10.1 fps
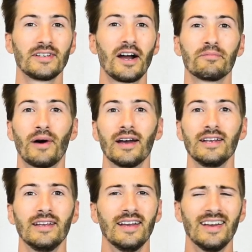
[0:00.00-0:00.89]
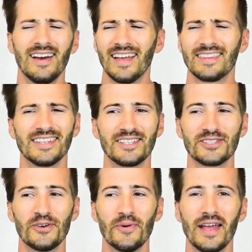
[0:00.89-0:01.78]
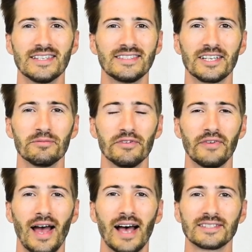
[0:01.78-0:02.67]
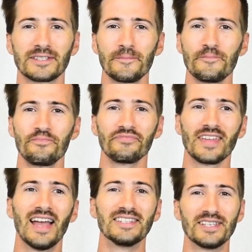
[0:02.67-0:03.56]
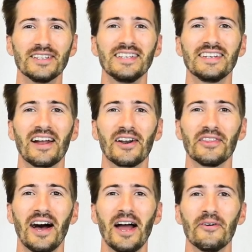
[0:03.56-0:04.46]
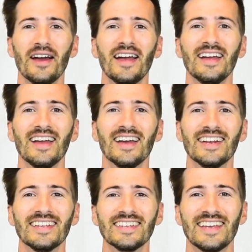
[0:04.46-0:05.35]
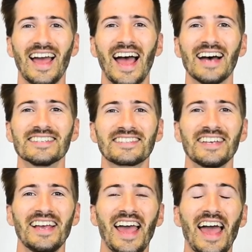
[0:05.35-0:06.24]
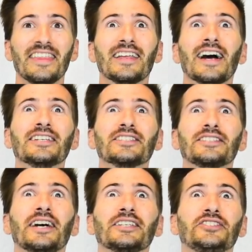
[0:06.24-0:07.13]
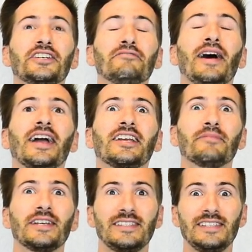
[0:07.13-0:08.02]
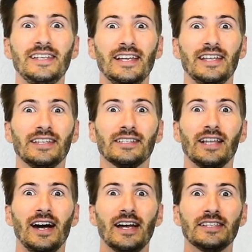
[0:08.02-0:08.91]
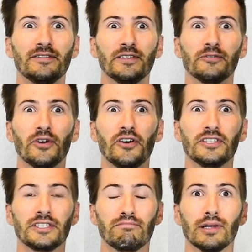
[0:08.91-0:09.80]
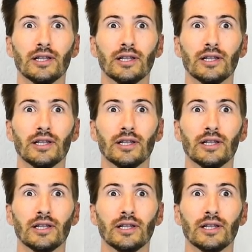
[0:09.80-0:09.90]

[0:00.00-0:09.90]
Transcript: stock body. I thought there's no way this thing could be fast until he got it on the highway and hit the gas. And then I just got shoved back into my seat and the lines of the road just